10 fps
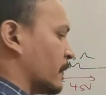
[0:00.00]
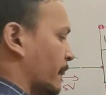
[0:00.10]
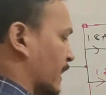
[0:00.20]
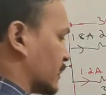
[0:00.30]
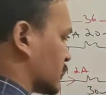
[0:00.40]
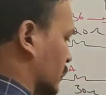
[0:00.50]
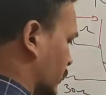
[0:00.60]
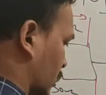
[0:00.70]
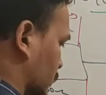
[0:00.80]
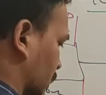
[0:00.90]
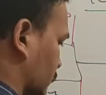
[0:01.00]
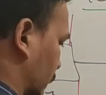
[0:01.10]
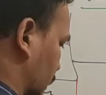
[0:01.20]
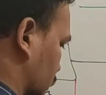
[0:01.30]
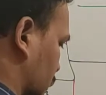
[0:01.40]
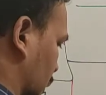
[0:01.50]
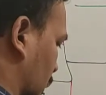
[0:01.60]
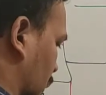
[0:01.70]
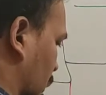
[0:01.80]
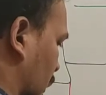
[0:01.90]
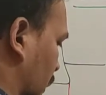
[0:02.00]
Next, because it is fractions, I can't write